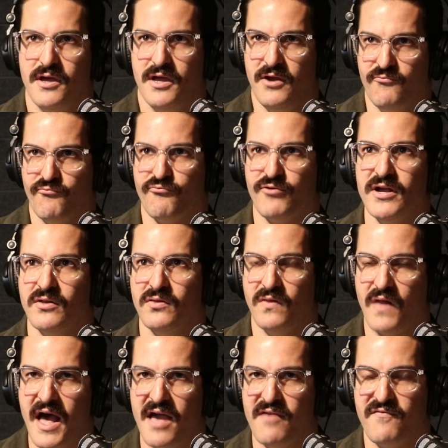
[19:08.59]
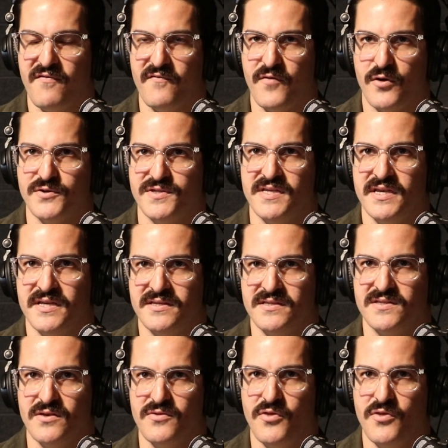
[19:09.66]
in real life versus